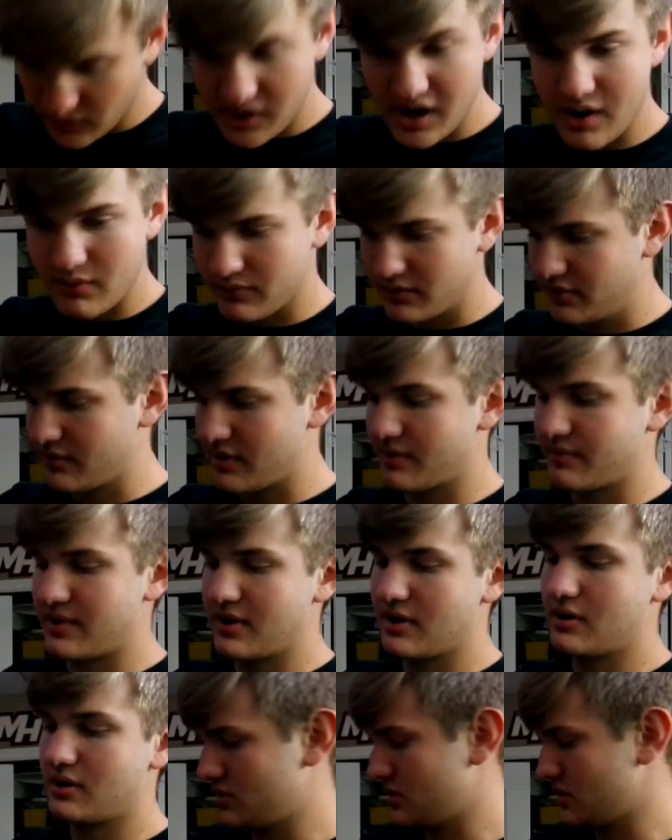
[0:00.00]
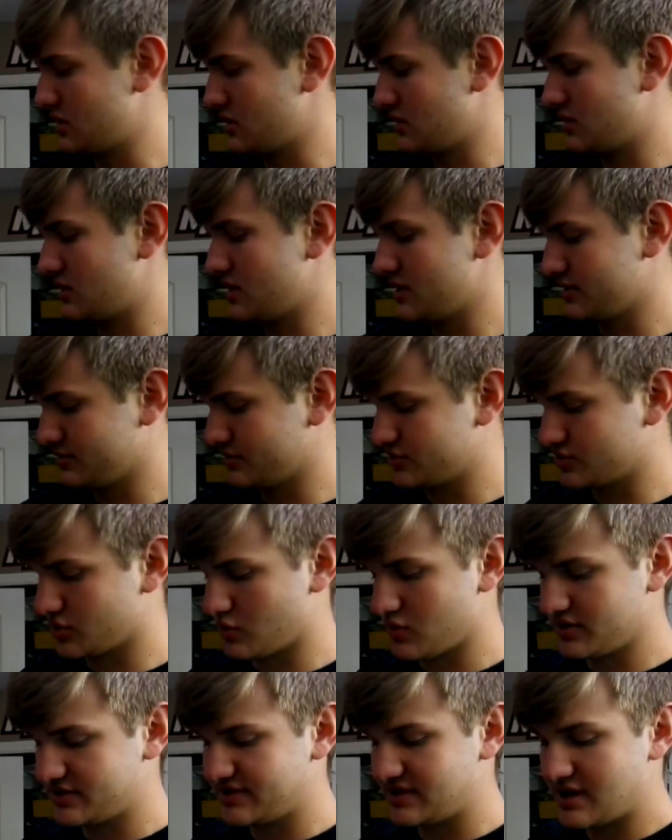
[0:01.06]
what I really recommend uh, on
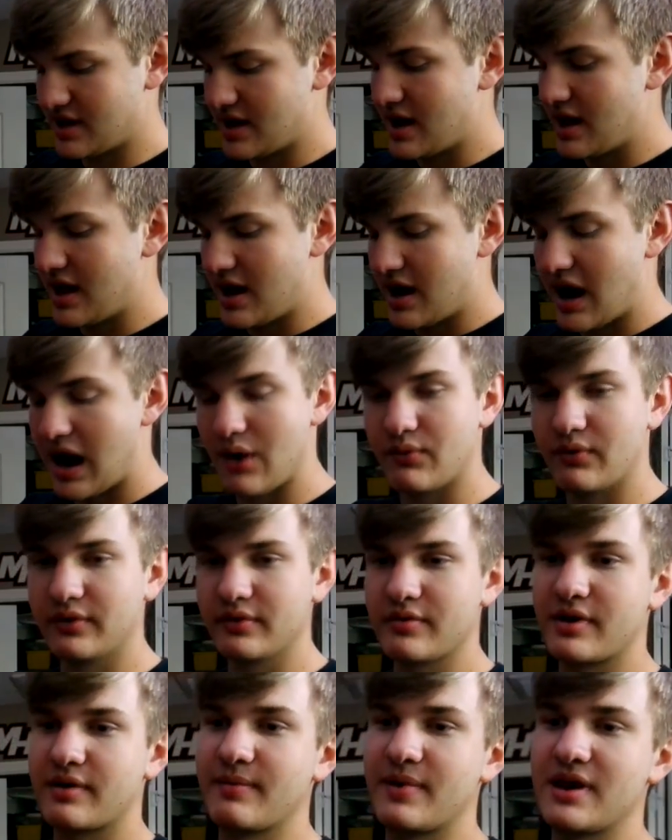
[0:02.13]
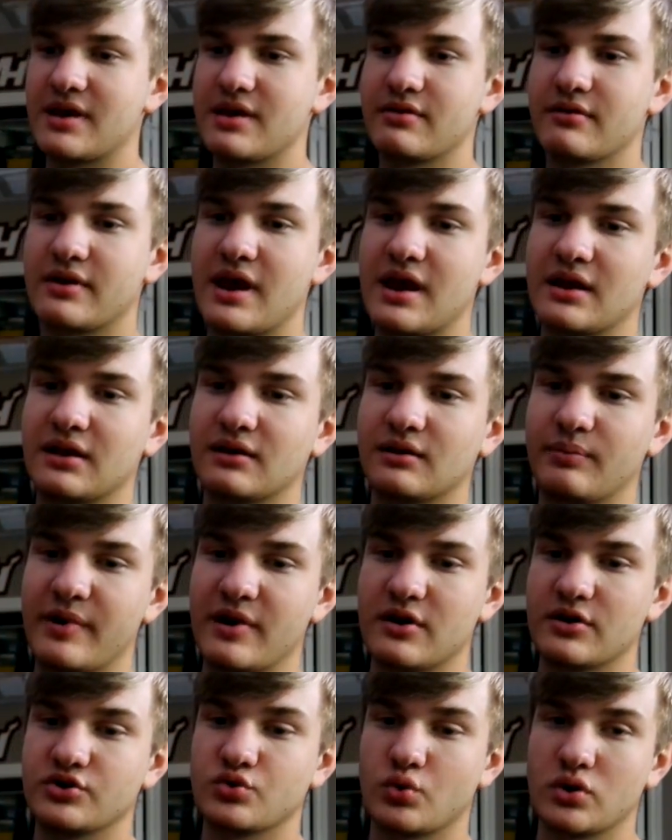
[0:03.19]
shorts, I really recommend either getting a
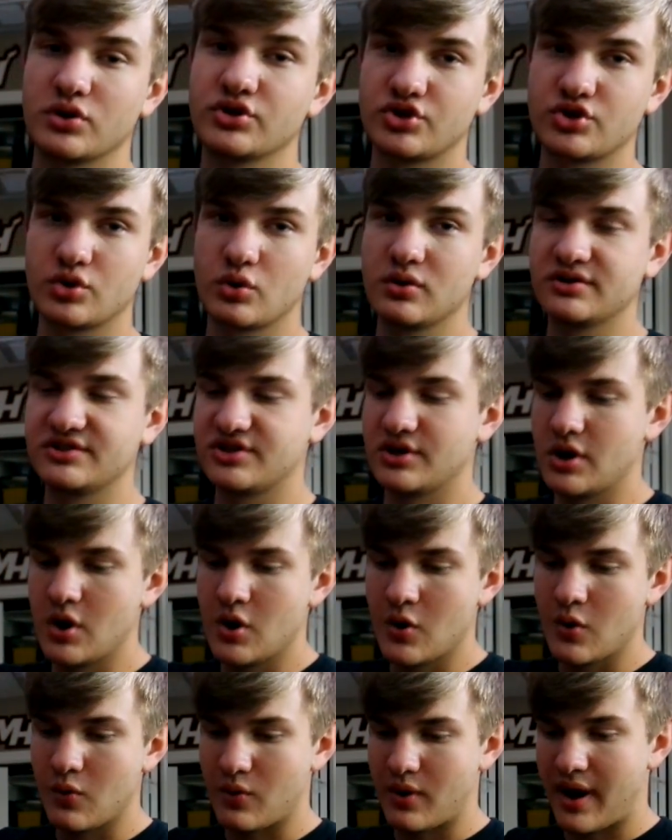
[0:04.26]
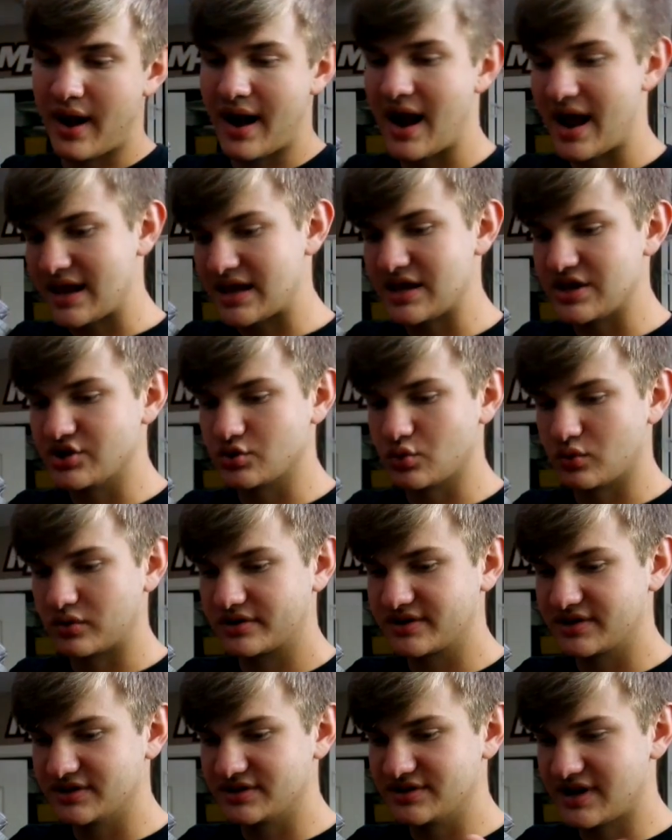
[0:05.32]
pair of Jordan shorts or Nike
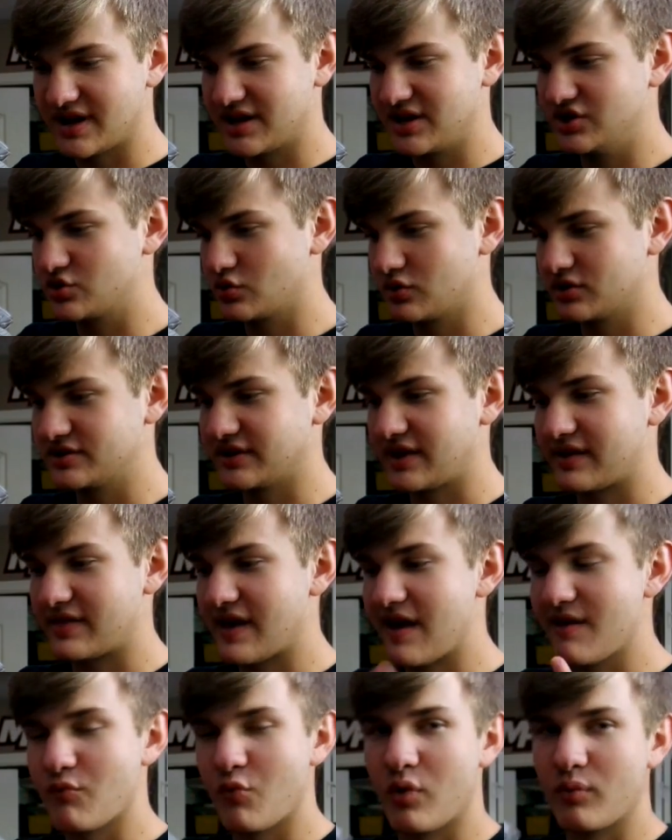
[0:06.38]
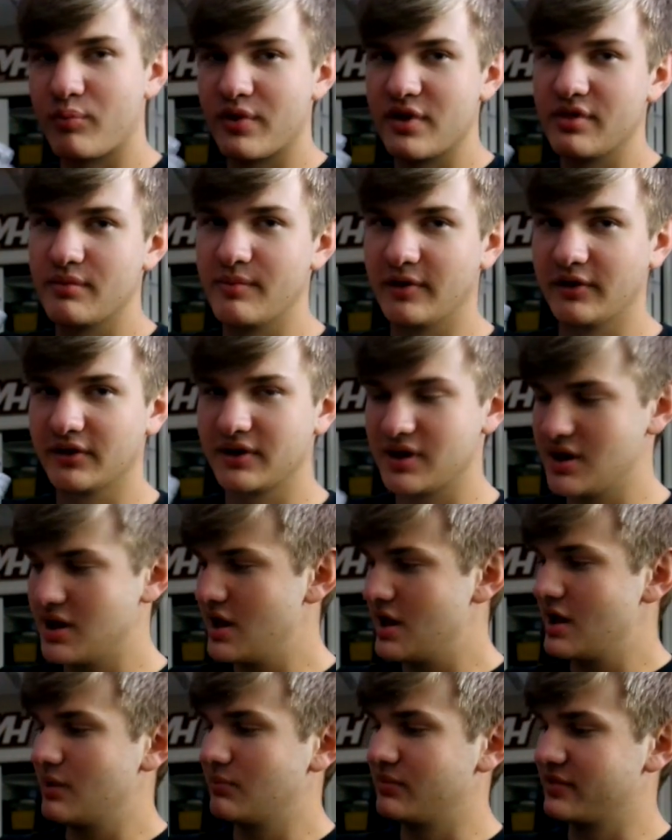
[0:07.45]
shorts because Nike shorts like they have more breathability.
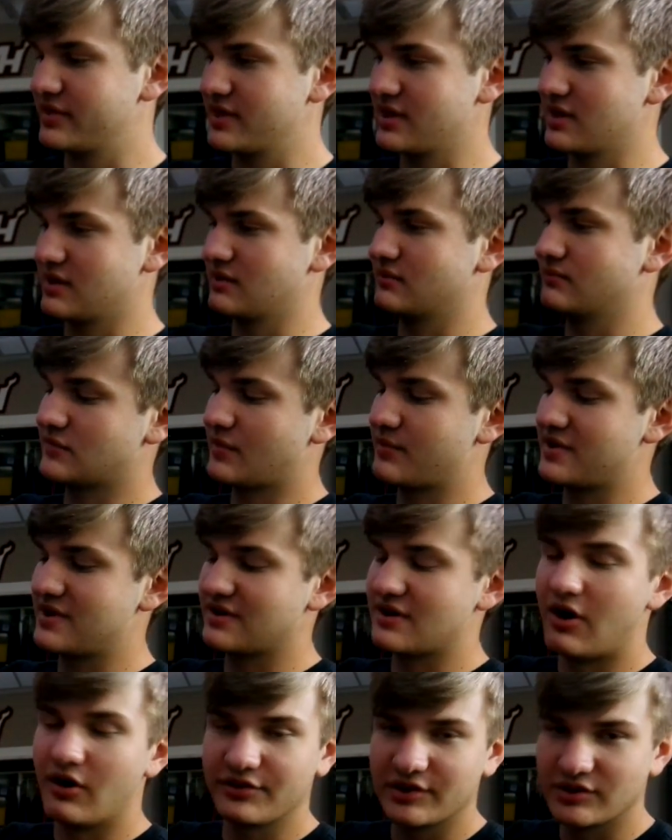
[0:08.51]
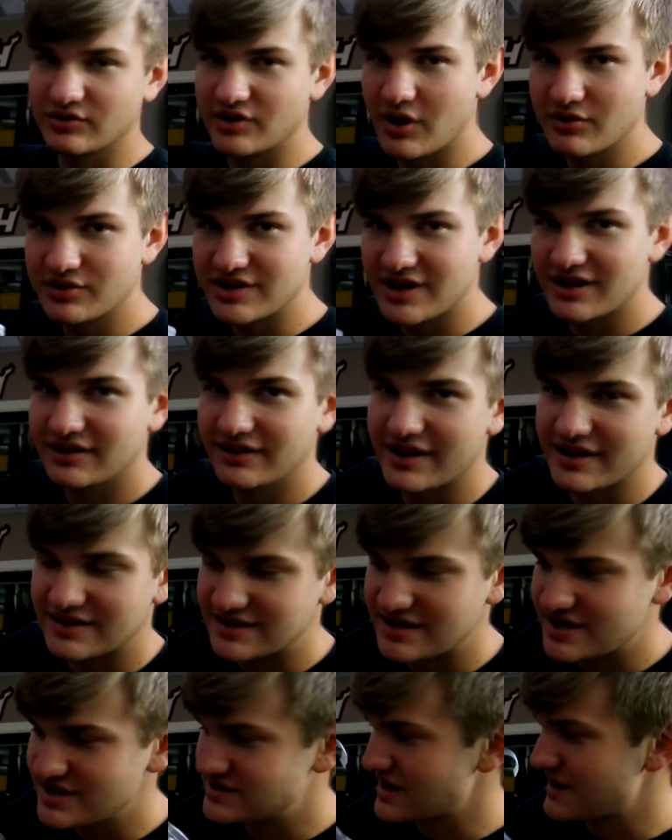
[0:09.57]
But then I mean also go check like
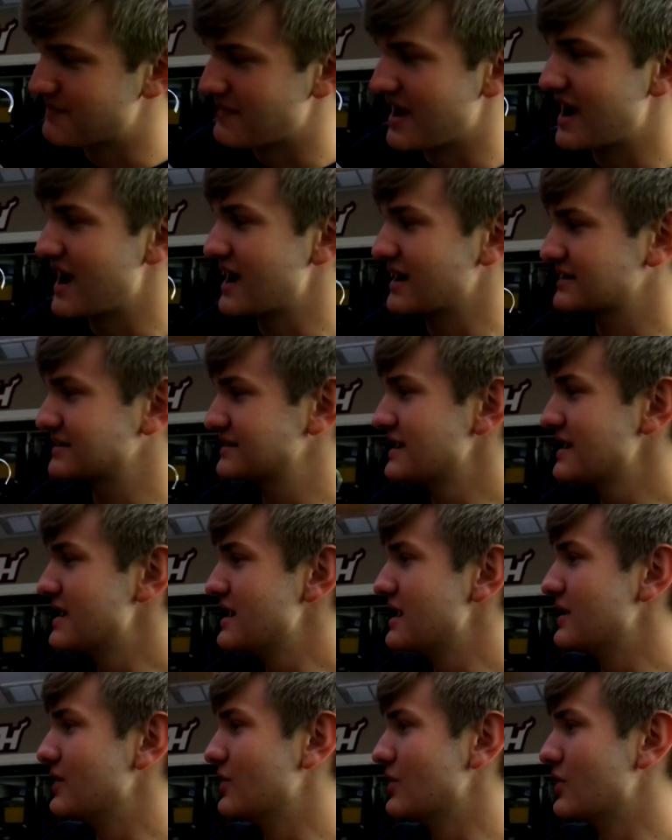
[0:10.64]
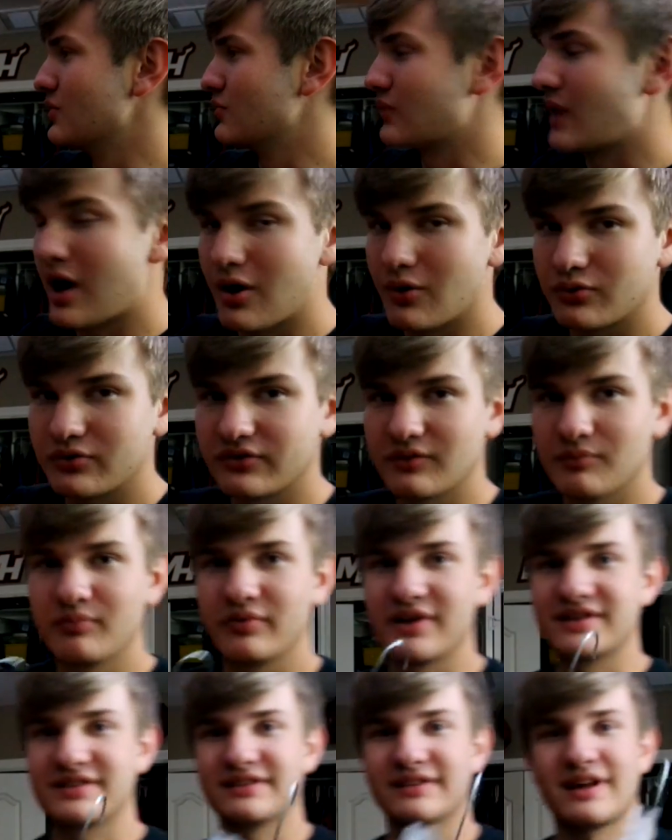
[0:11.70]
TJ Maxx. Uh, Ralph's and
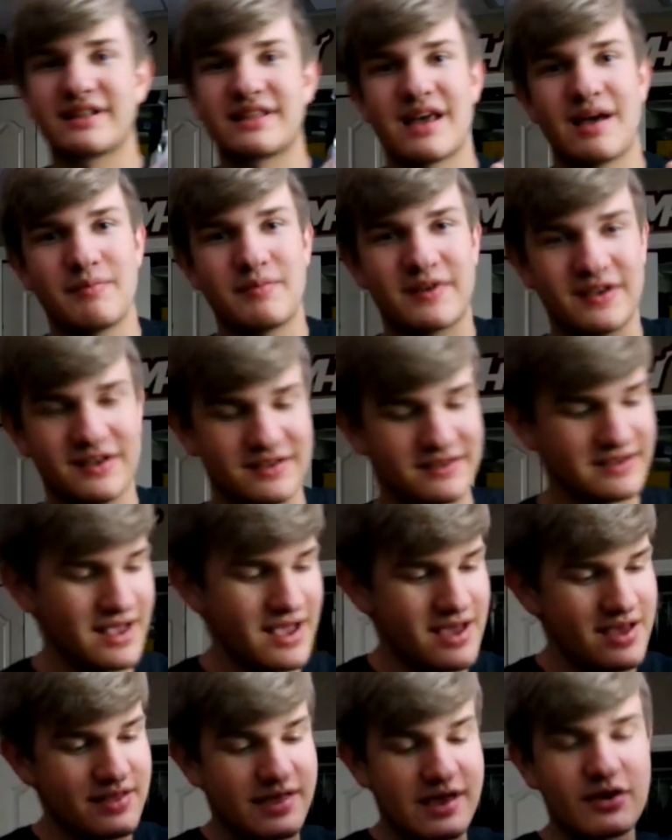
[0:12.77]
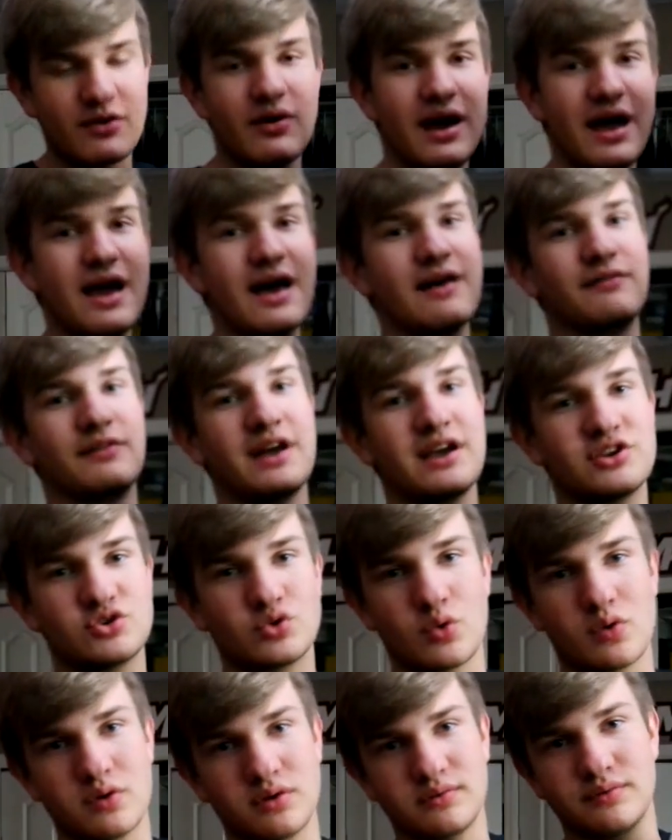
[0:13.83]
places like that because they gonna have like
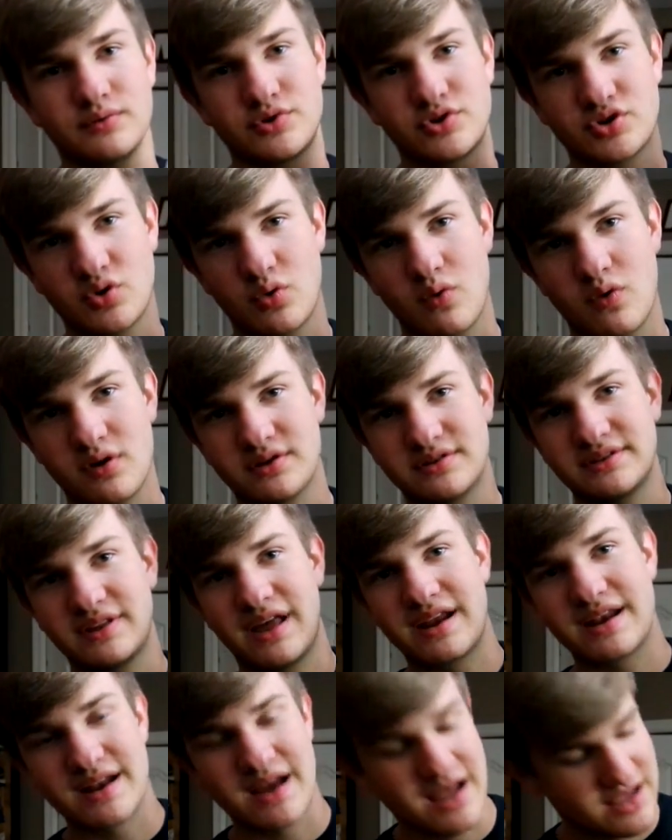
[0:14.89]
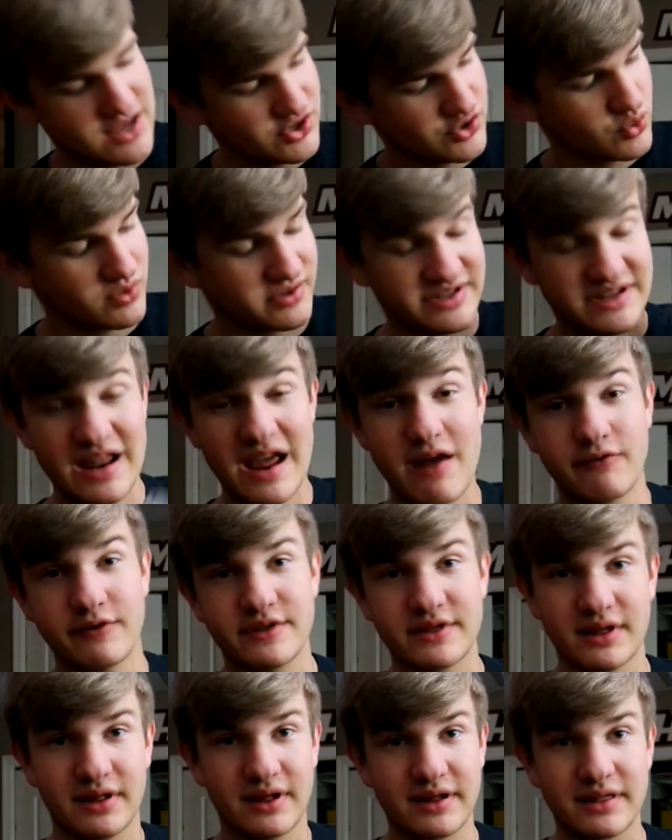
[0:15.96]
Jordan shorts, like Nike shorts, and
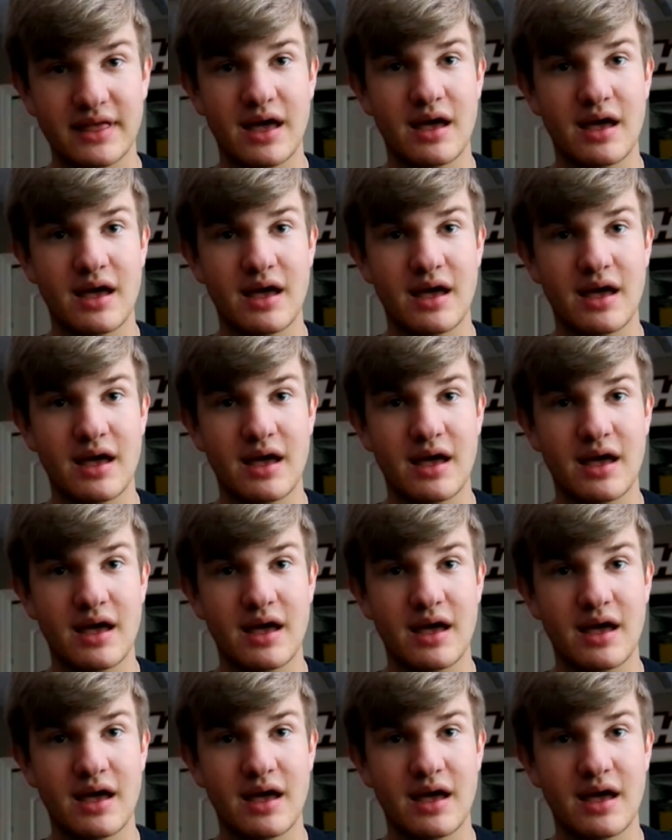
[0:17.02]
everything like